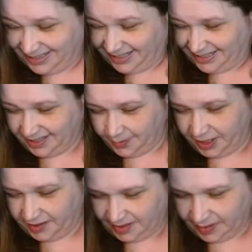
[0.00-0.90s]
is
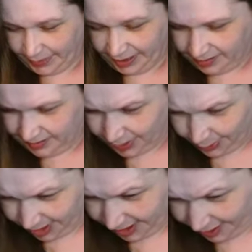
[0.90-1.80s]
because the pins
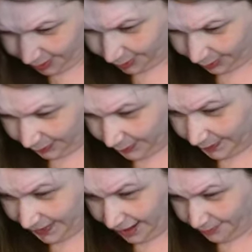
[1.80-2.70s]
don't like going through
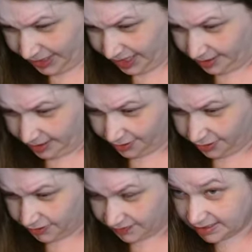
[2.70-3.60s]
that many
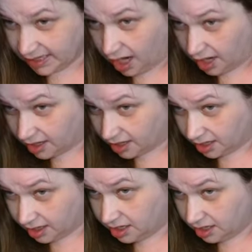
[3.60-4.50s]
layers of sock.
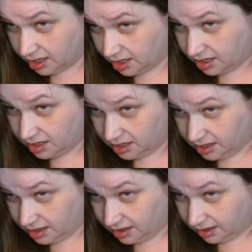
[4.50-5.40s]

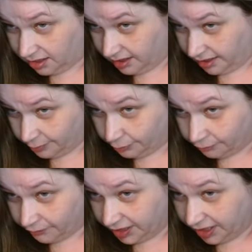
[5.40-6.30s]
The thing I
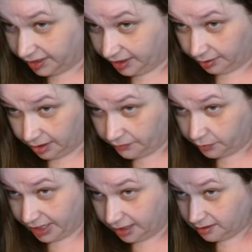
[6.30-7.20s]
really love
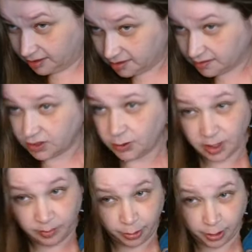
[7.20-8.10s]
about this is you
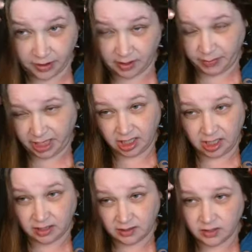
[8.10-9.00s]
can put the
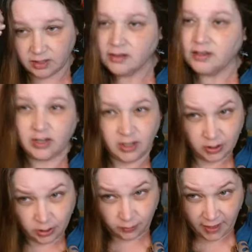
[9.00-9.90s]
pins
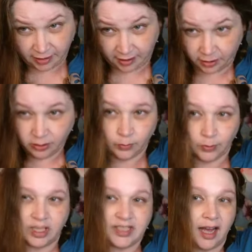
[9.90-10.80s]
directly through
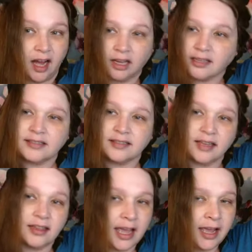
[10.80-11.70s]
the socks
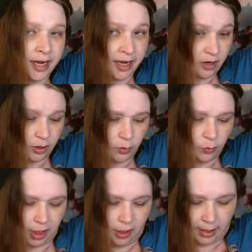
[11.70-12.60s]
and the hair
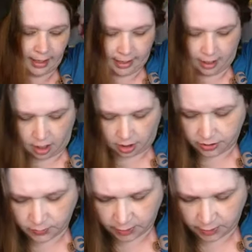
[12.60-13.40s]
will hang on to